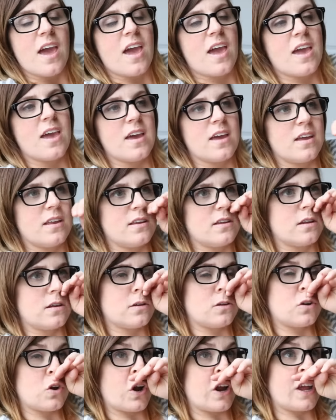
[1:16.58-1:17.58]
and
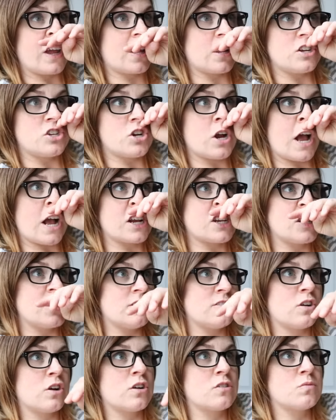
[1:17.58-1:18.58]
during
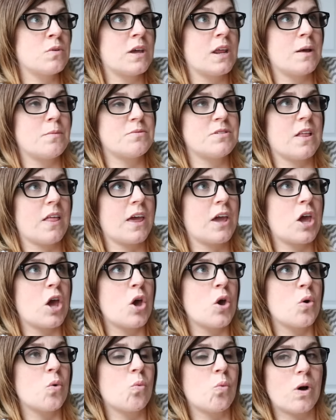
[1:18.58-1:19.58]
contractions hers would get up to like
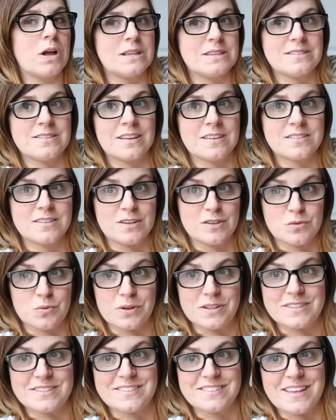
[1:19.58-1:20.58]
160s,
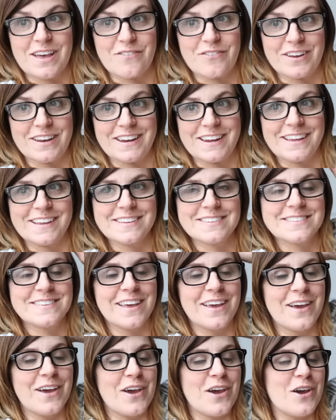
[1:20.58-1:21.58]
170s,
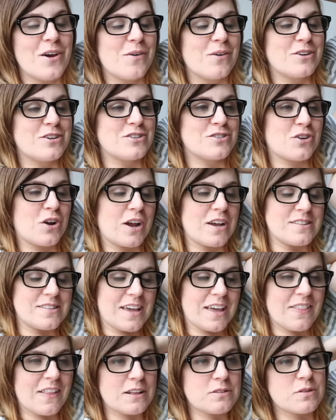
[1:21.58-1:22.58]
which is
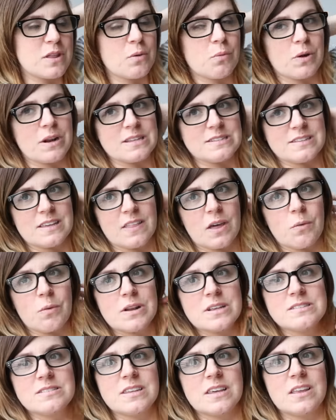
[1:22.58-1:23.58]
crazy. And that's what they want to see. They
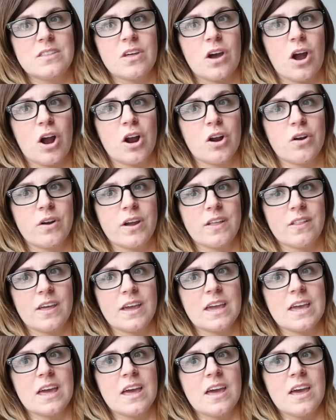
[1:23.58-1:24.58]
want to see the heart rate
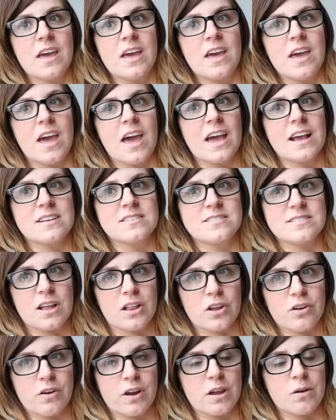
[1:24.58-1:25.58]
like
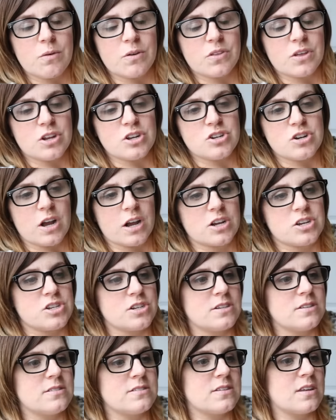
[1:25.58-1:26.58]
accelerate with
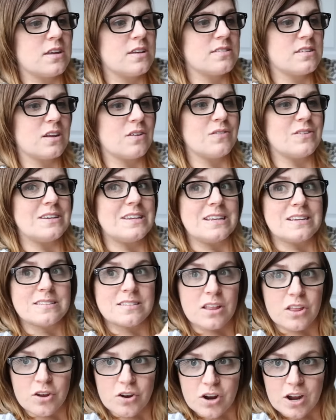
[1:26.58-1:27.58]
contractions instead of
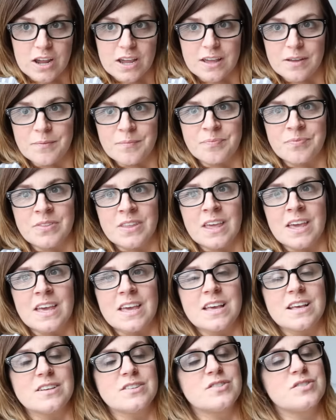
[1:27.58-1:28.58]
decelerate.
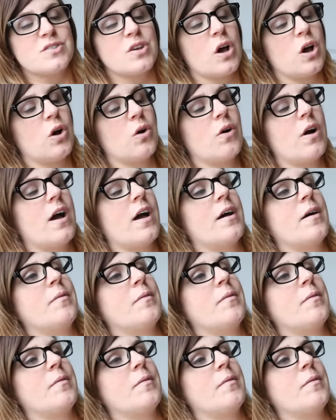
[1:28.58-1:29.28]
So